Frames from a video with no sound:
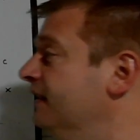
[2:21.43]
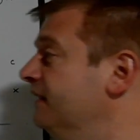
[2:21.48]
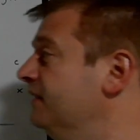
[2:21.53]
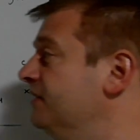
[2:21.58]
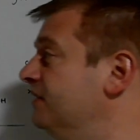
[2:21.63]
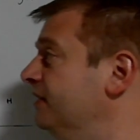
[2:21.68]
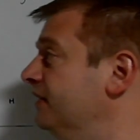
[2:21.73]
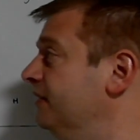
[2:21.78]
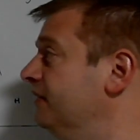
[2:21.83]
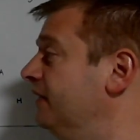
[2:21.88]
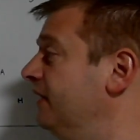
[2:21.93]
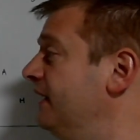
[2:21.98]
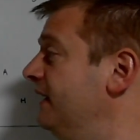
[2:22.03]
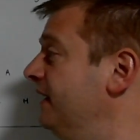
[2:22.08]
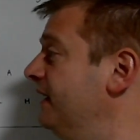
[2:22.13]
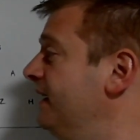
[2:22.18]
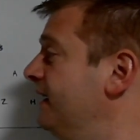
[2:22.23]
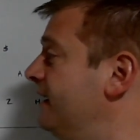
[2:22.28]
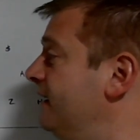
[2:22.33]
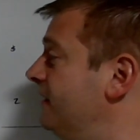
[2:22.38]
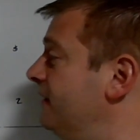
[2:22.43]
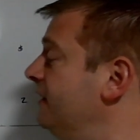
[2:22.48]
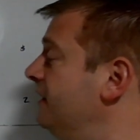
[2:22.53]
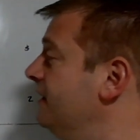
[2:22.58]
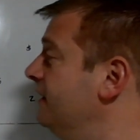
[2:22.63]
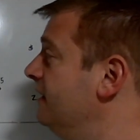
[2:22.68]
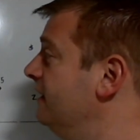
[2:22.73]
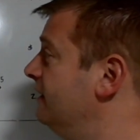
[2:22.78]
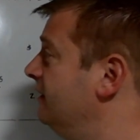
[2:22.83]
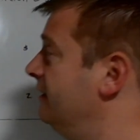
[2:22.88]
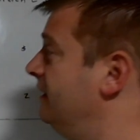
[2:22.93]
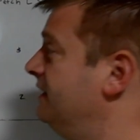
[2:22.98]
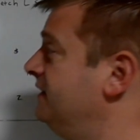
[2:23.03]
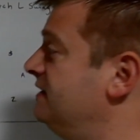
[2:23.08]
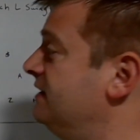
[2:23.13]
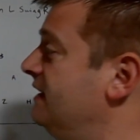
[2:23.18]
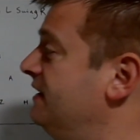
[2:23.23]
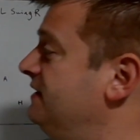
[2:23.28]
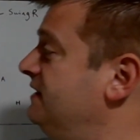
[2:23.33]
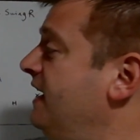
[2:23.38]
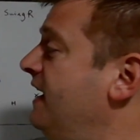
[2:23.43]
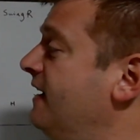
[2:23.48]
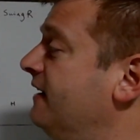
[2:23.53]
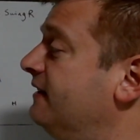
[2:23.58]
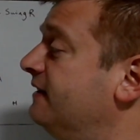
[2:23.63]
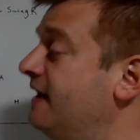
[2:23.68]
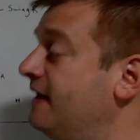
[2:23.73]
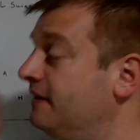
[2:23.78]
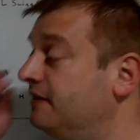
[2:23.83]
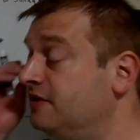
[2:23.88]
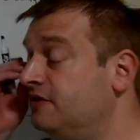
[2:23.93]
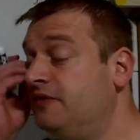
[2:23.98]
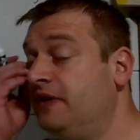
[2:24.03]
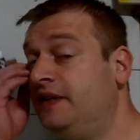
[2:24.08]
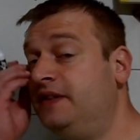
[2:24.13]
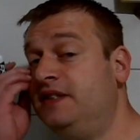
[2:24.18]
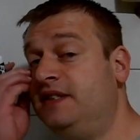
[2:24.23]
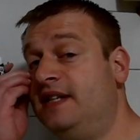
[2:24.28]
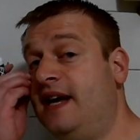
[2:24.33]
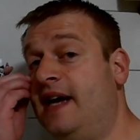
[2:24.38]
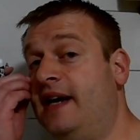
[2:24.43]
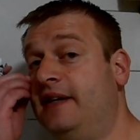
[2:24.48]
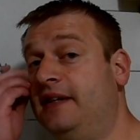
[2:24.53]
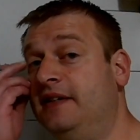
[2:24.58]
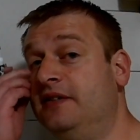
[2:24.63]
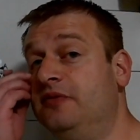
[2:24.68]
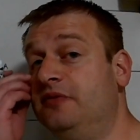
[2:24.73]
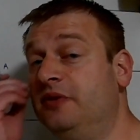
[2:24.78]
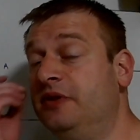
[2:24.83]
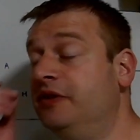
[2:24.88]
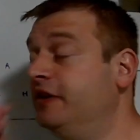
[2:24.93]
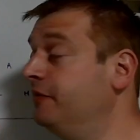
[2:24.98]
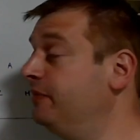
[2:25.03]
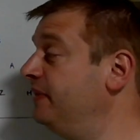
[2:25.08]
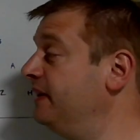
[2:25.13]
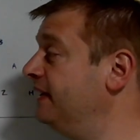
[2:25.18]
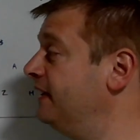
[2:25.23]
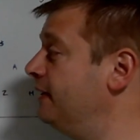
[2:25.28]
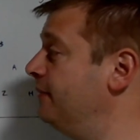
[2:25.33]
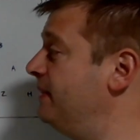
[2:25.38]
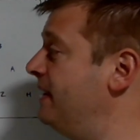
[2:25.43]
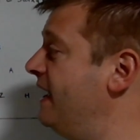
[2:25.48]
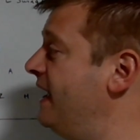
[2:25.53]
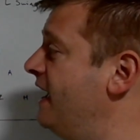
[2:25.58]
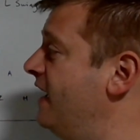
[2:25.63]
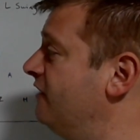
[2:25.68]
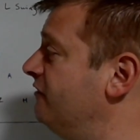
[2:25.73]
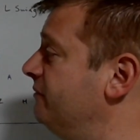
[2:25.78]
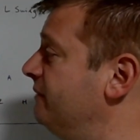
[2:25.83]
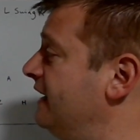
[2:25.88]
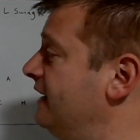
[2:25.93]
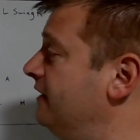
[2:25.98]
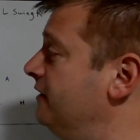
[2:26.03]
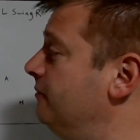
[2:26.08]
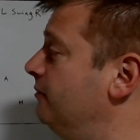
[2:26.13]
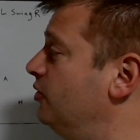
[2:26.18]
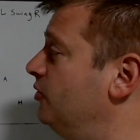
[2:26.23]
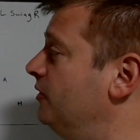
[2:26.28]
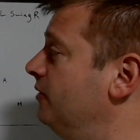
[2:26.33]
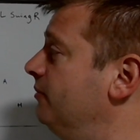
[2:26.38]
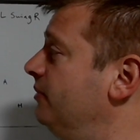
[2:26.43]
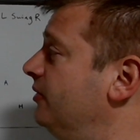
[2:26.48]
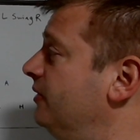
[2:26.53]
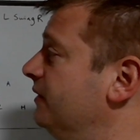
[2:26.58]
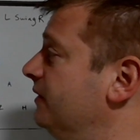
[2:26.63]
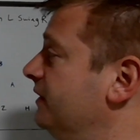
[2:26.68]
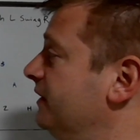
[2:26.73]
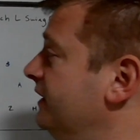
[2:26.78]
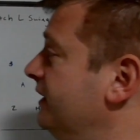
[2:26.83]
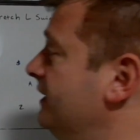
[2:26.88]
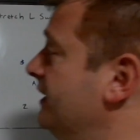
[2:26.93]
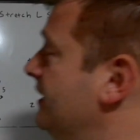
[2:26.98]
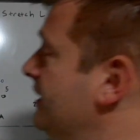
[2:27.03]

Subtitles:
So right now, let's attack that stretch side because we're going to pick up a half man, and more importantly,